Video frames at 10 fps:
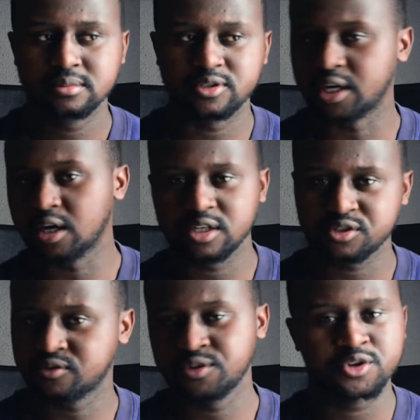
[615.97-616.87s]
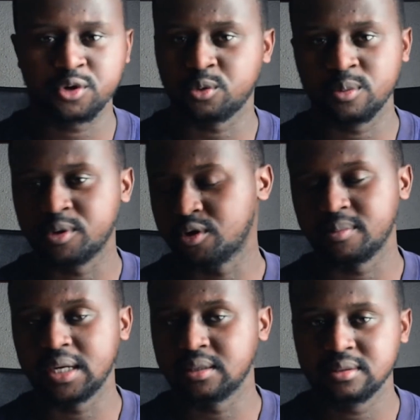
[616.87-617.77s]
regardless of whether you're a woman or a
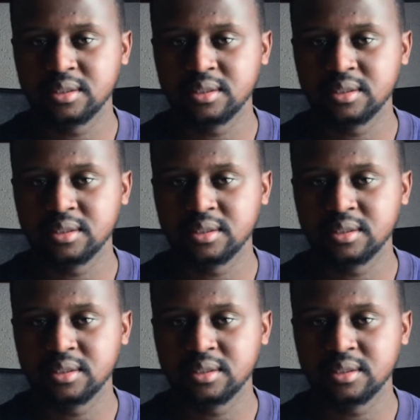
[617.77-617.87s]
man.